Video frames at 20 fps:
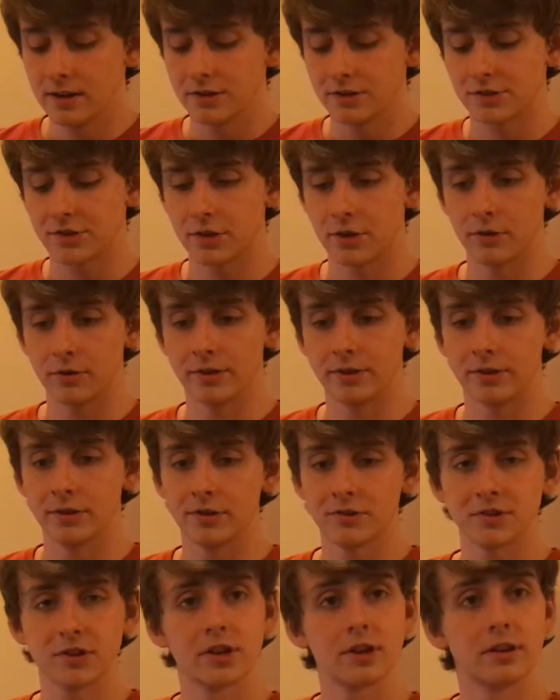So
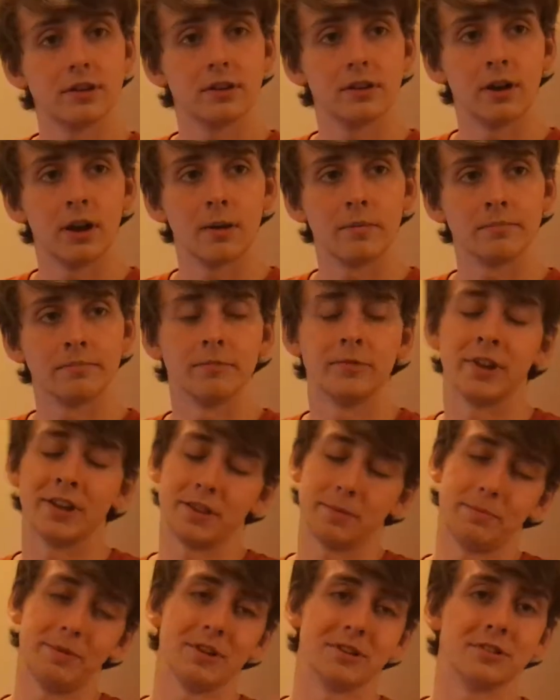those are,
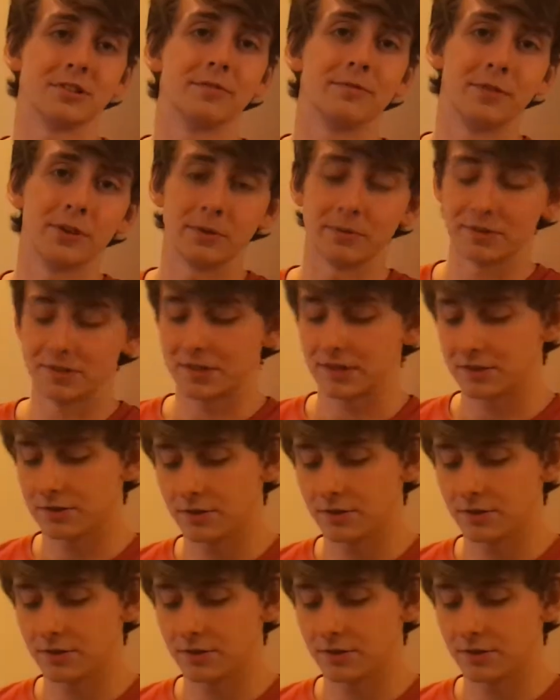not the pitch, the frequency.